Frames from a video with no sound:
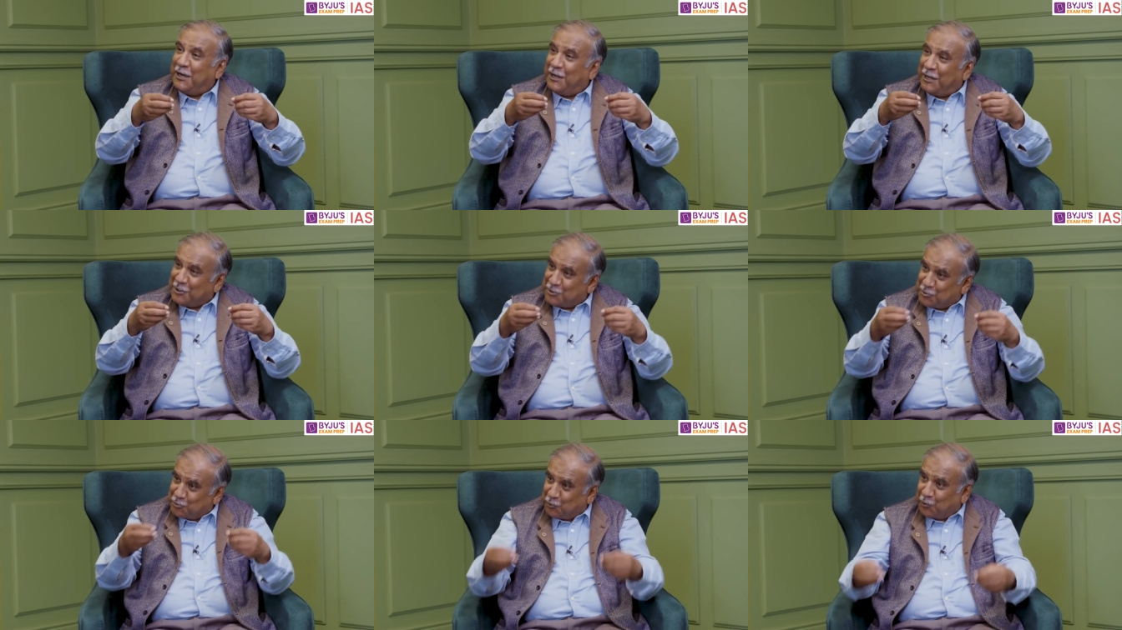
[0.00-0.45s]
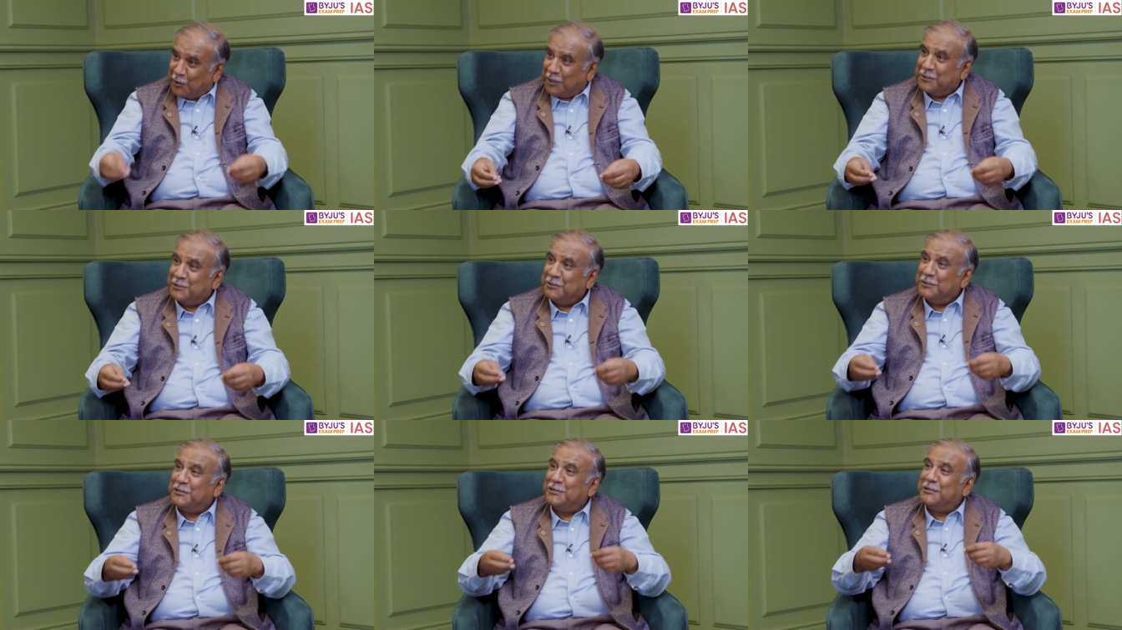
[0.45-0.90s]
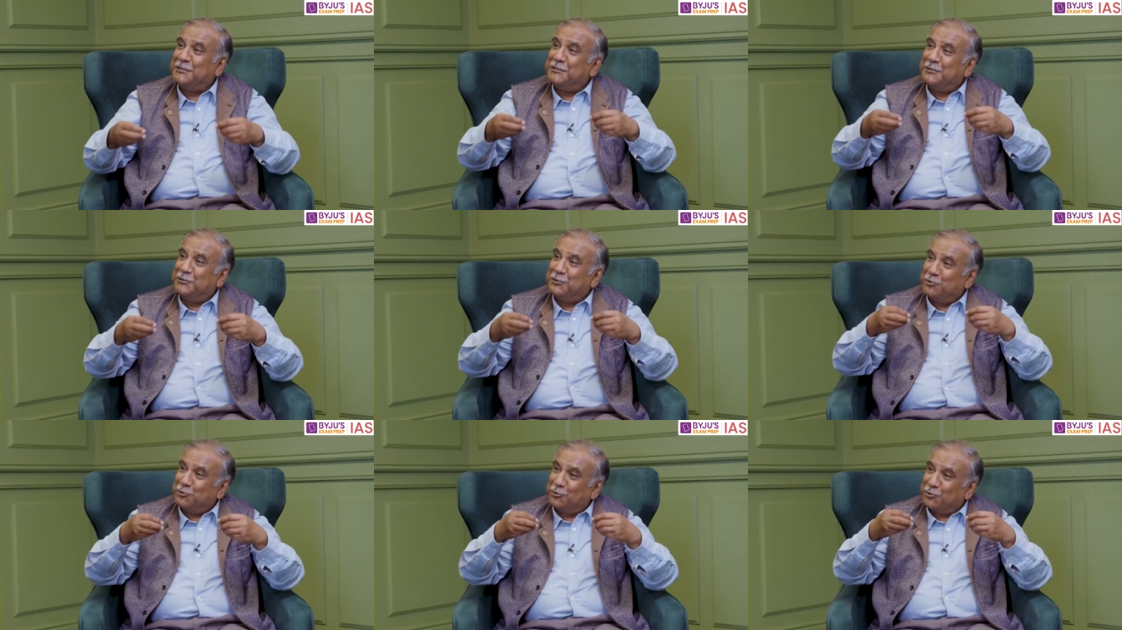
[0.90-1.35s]
has won,
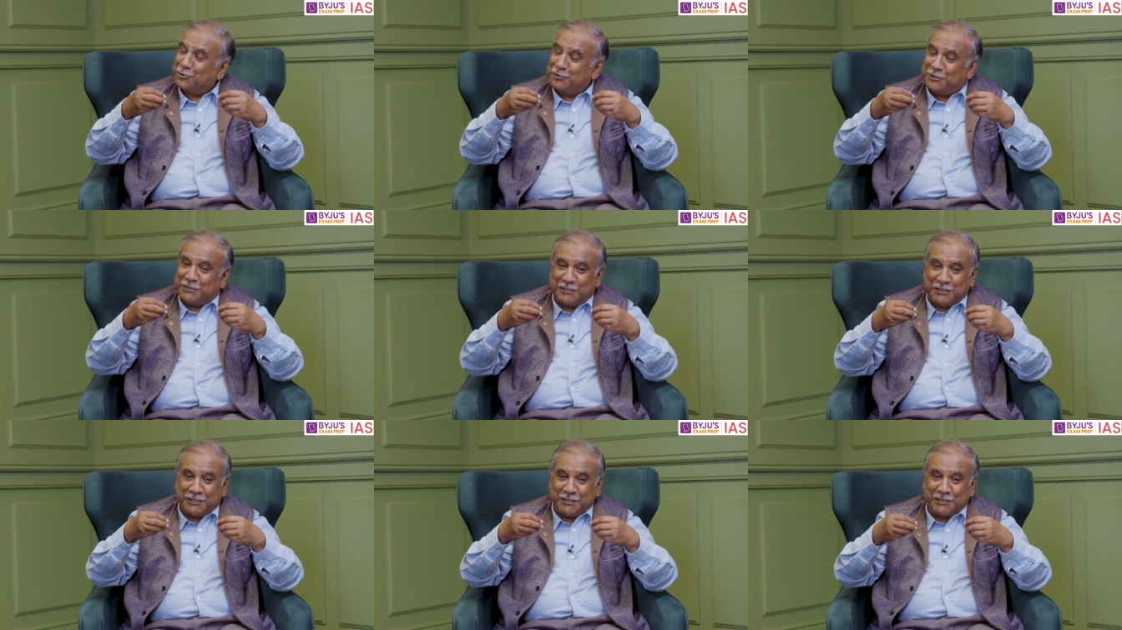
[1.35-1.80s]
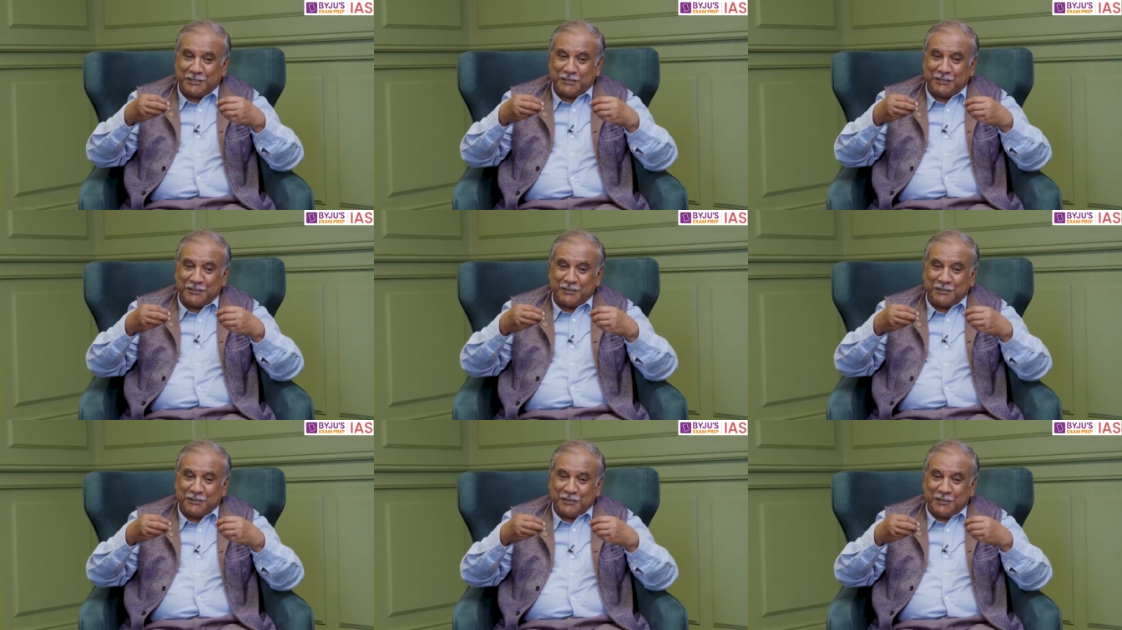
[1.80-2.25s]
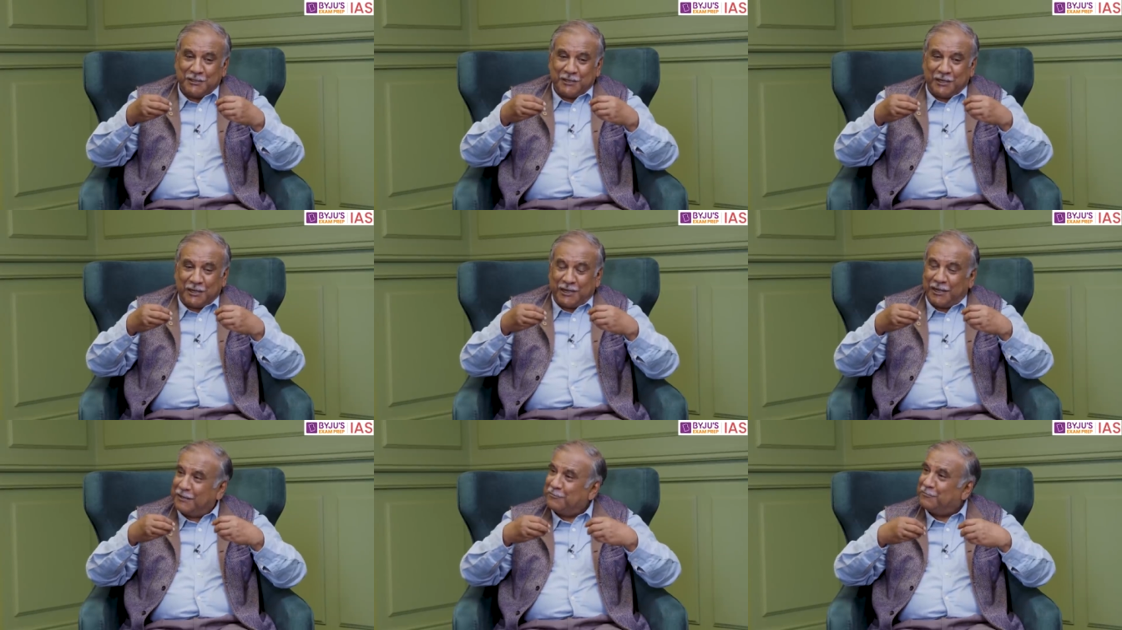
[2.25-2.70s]
and you know, they
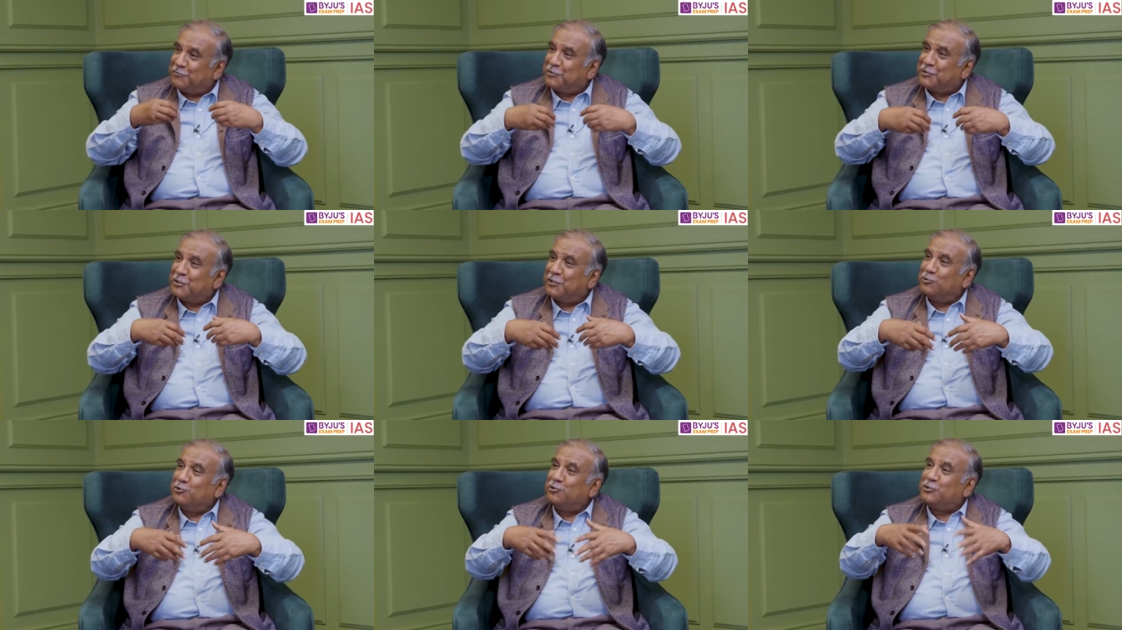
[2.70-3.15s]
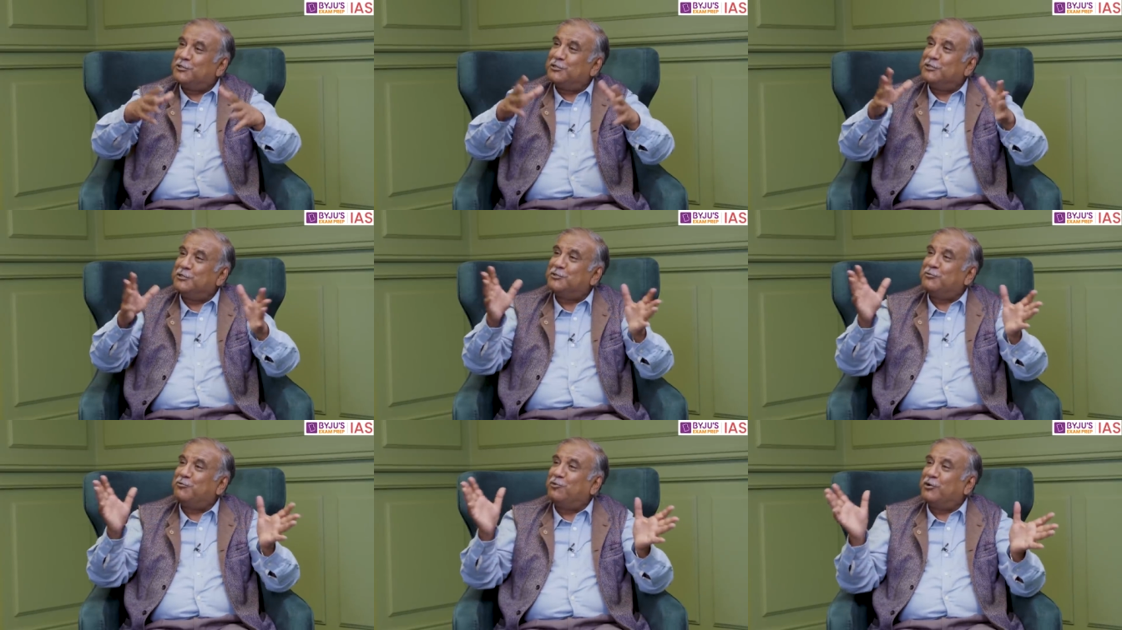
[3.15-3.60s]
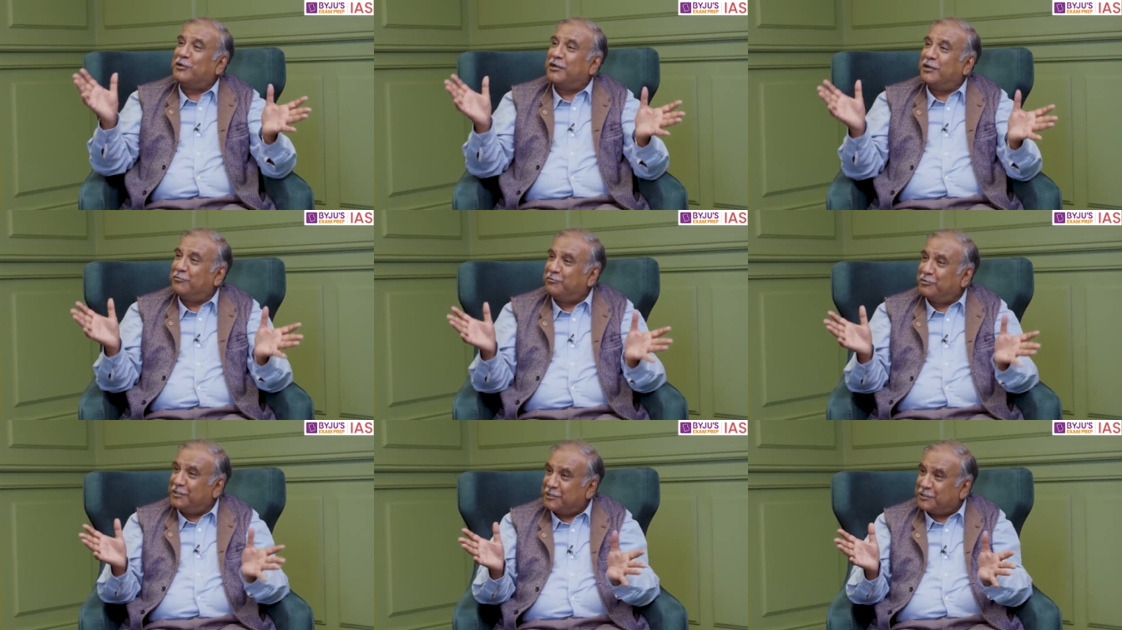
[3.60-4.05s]
have solutions for
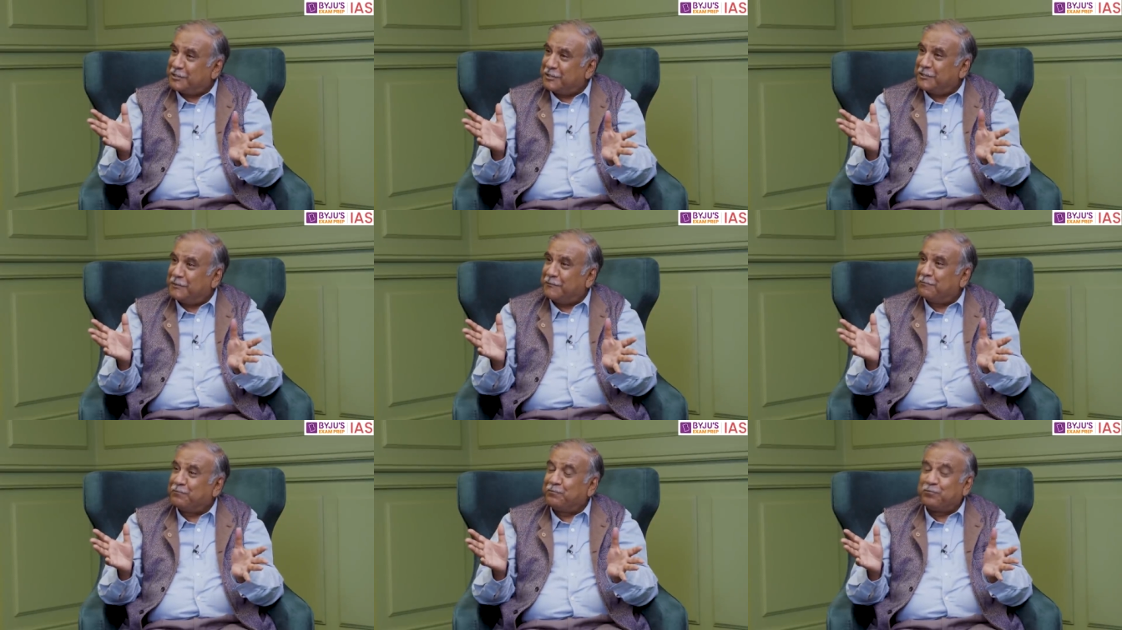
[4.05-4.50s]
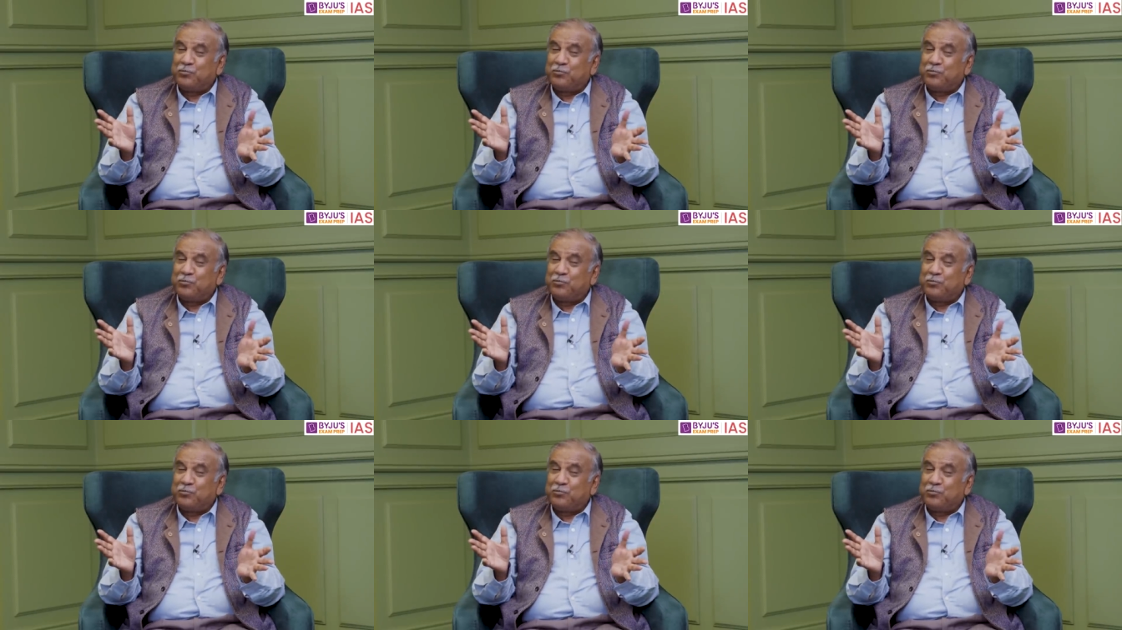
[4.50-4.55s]
everything.